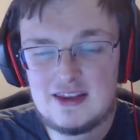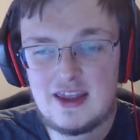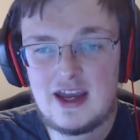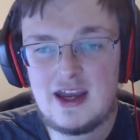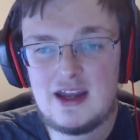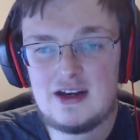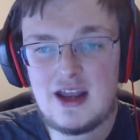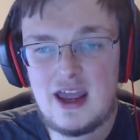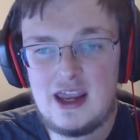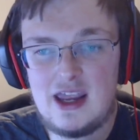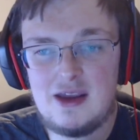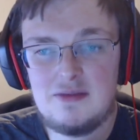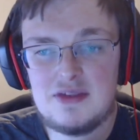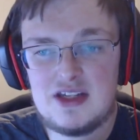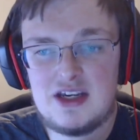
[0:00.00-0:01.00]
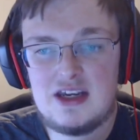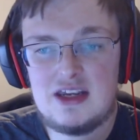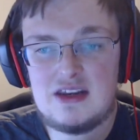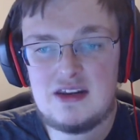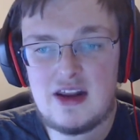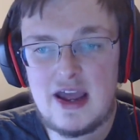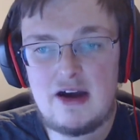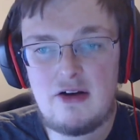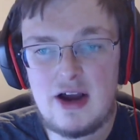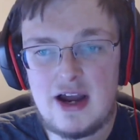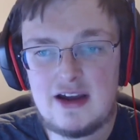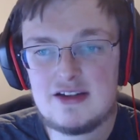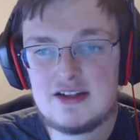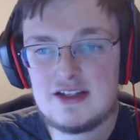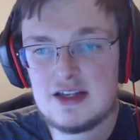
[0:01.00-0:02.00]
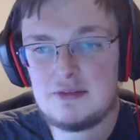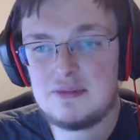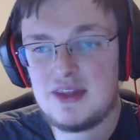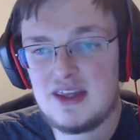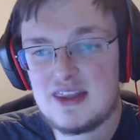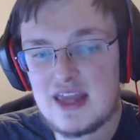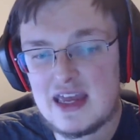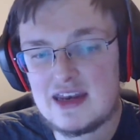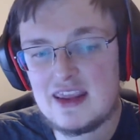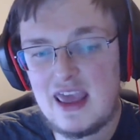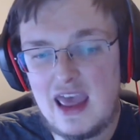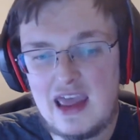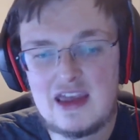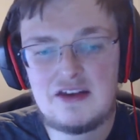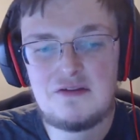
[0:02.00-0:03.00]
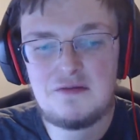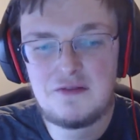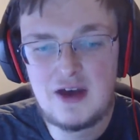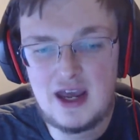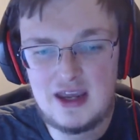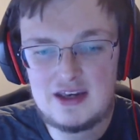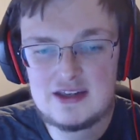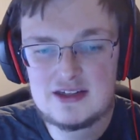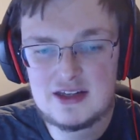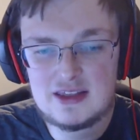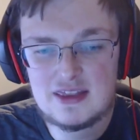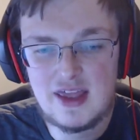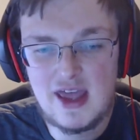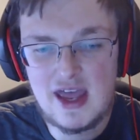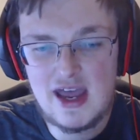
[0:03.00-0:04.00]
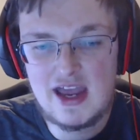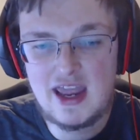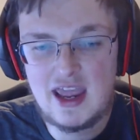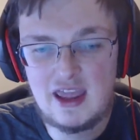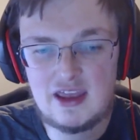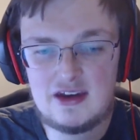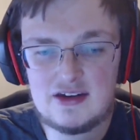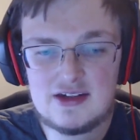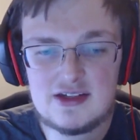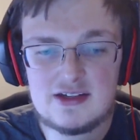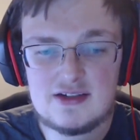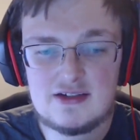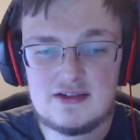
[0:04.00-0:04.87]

that A M D now has something that can fight at the high end,